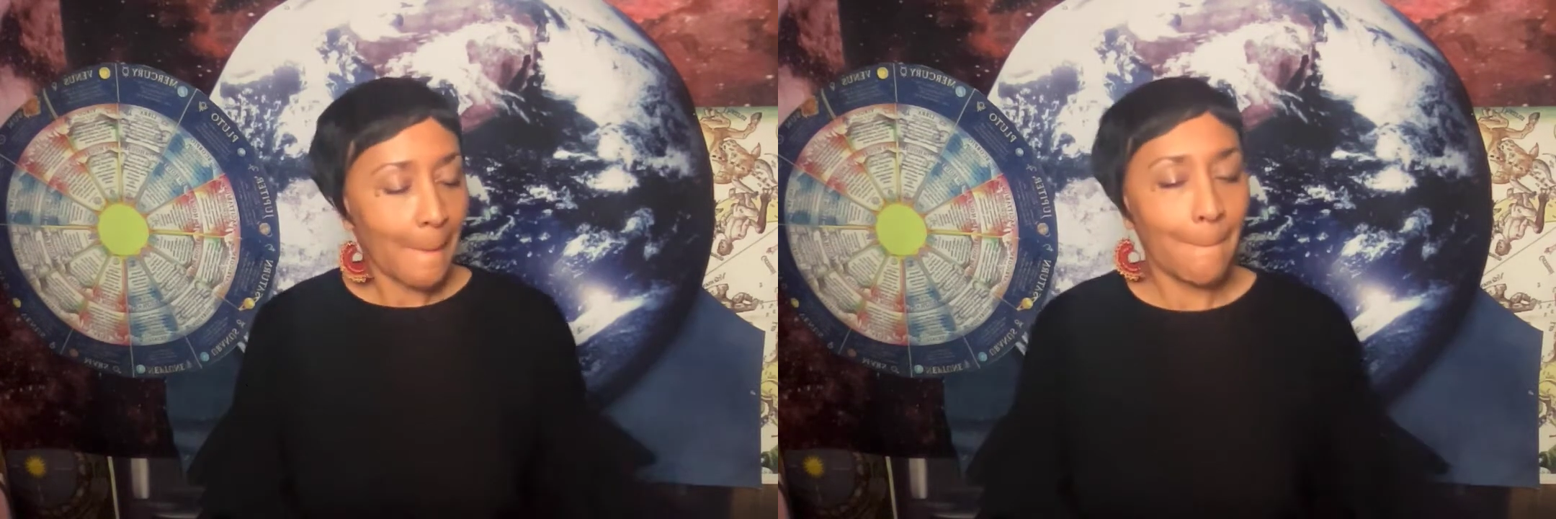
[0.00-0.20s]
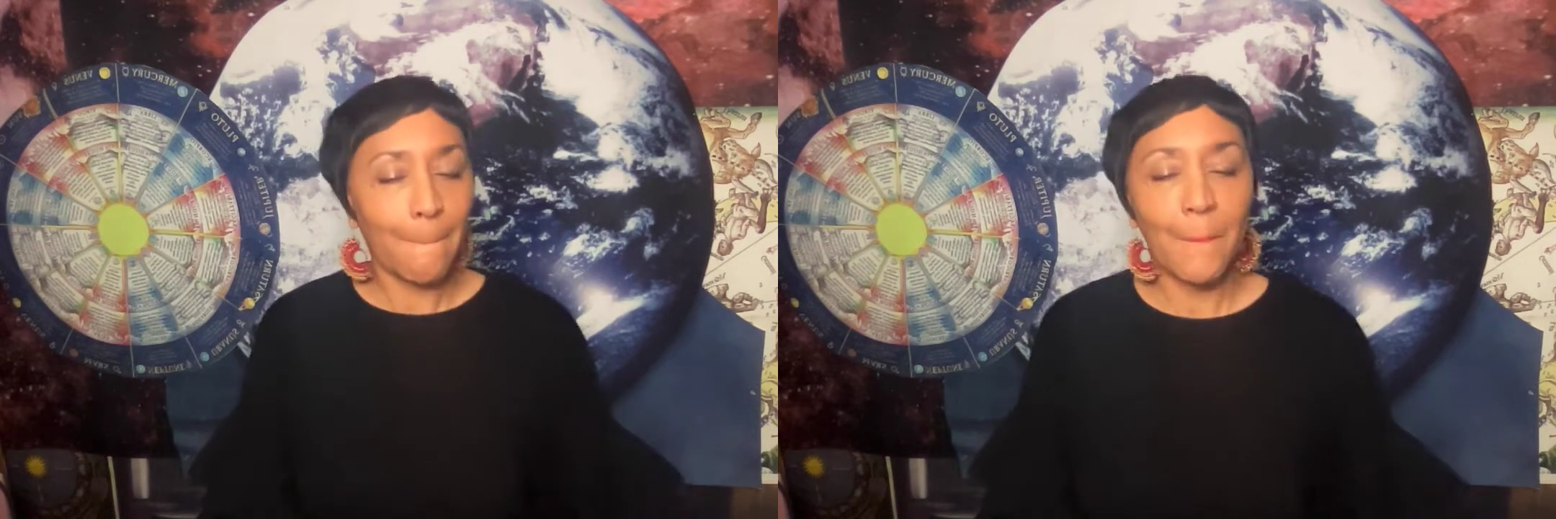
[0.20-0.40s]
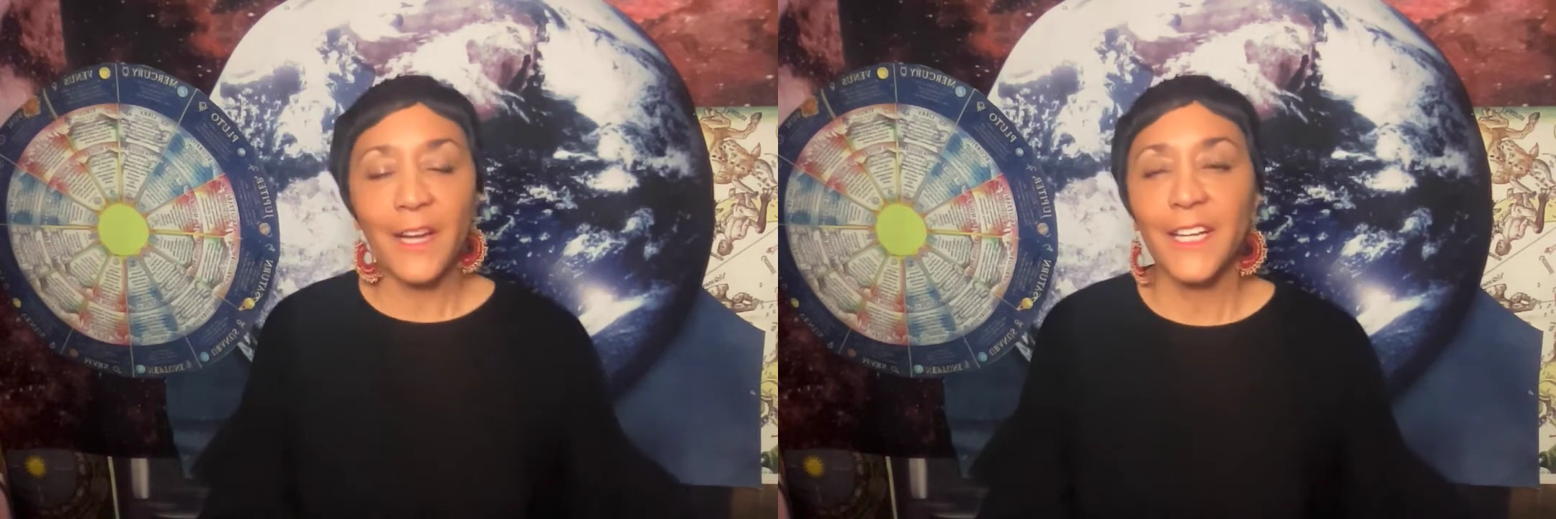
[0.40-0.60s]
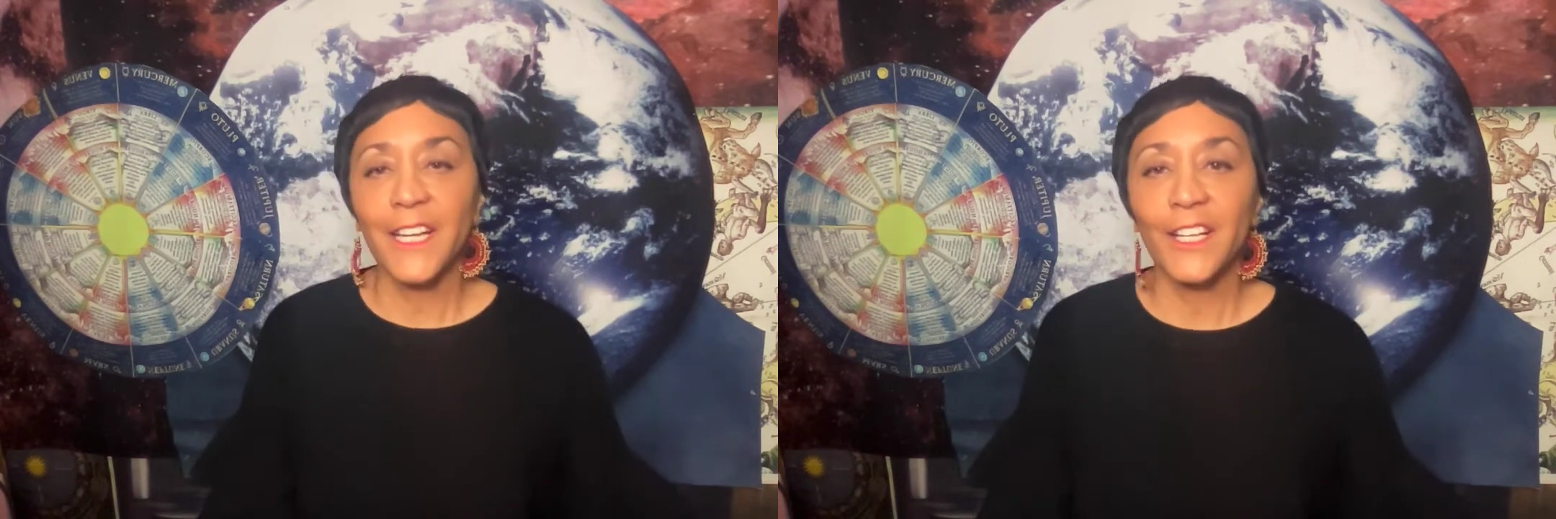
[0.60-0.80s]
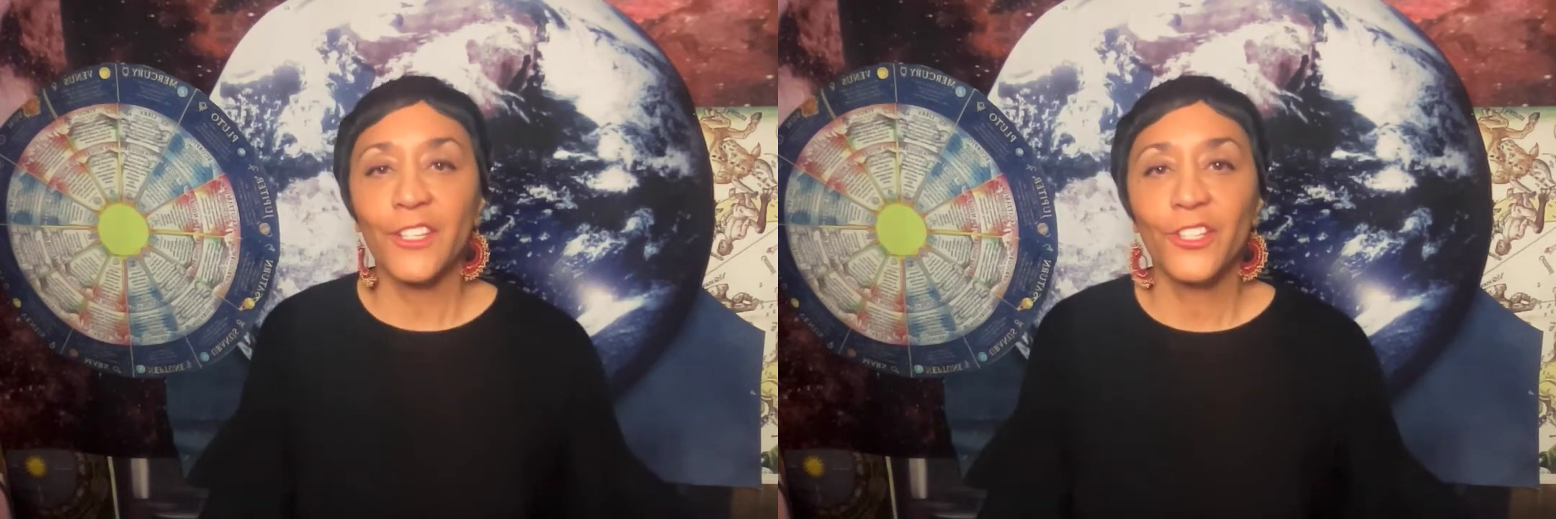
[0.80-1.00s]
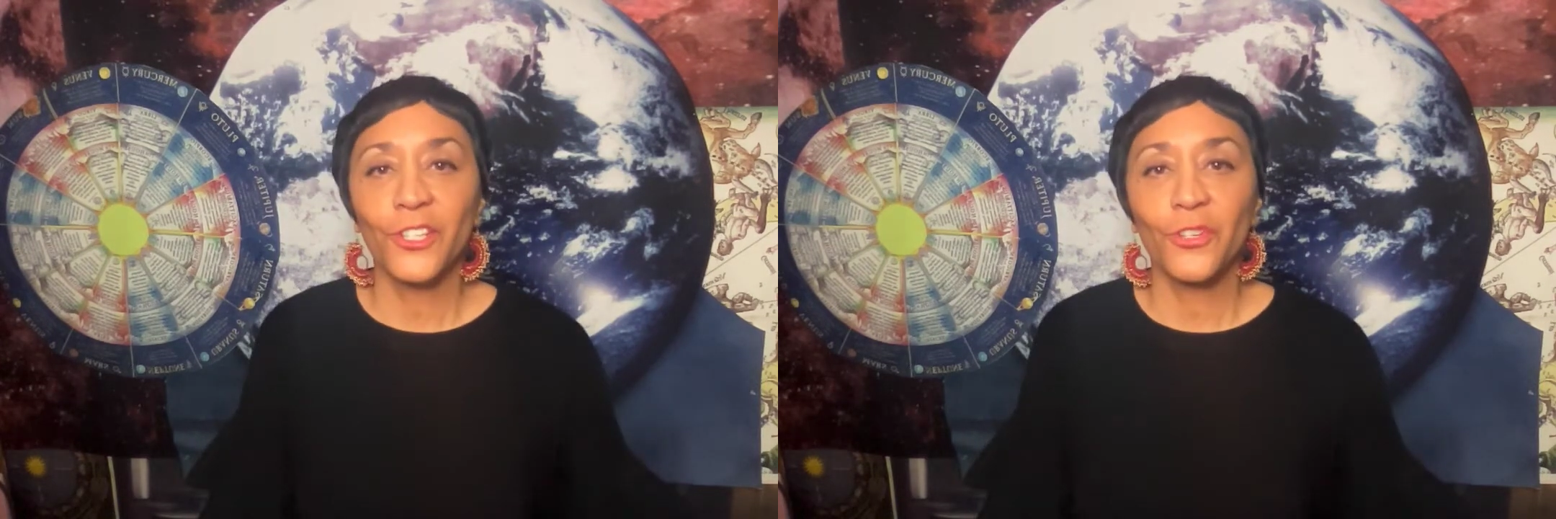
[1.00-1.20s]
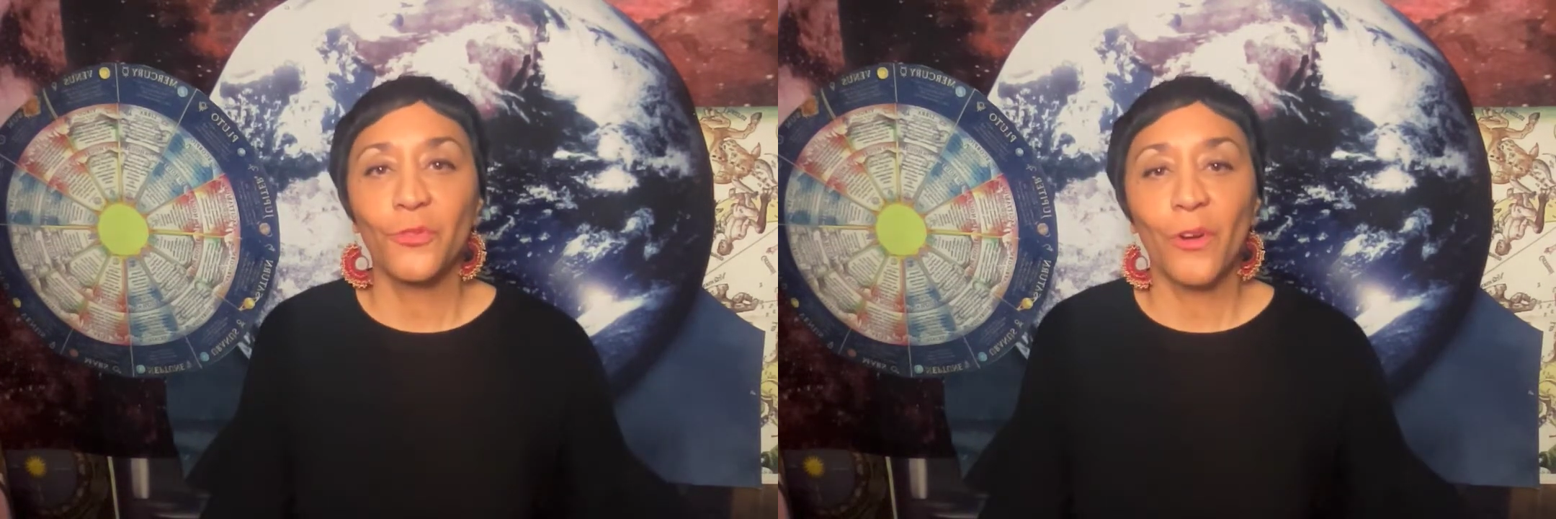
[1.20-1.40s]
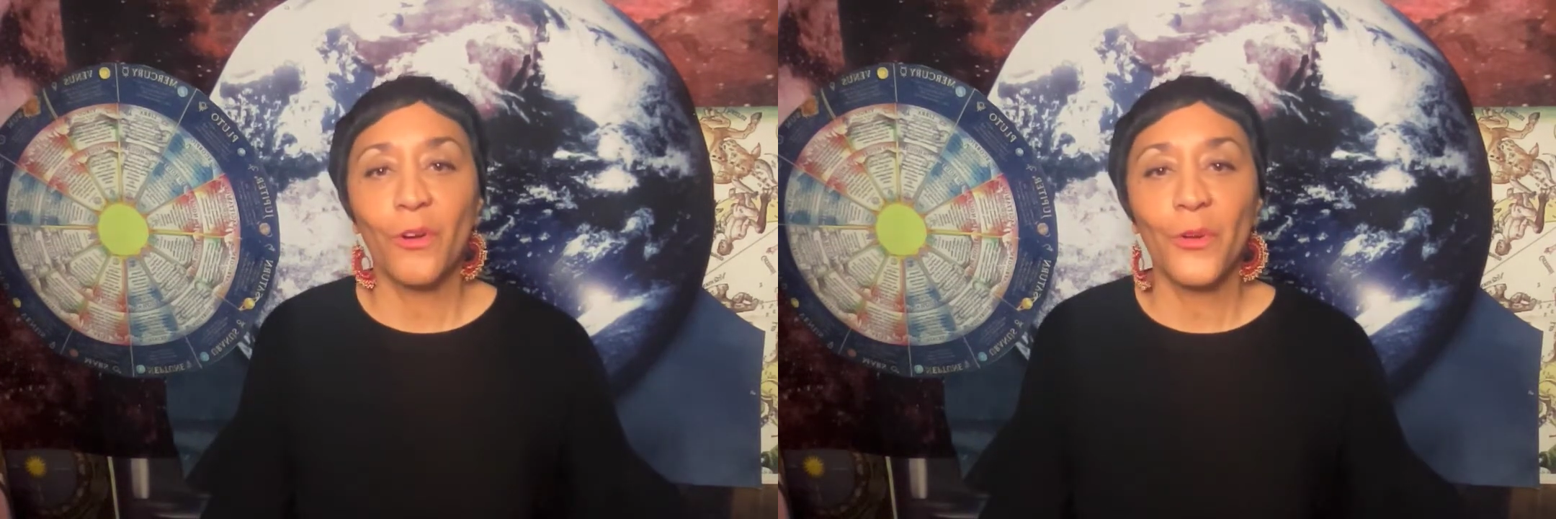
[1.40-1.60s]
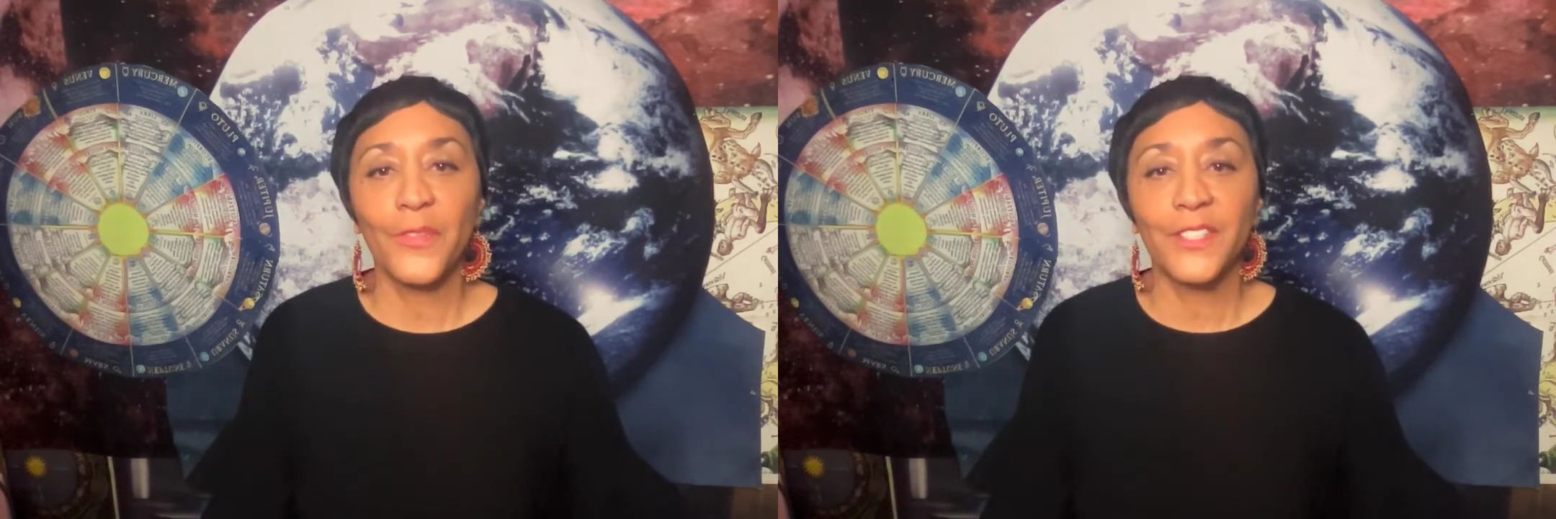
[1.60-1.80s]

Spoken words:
money to grow.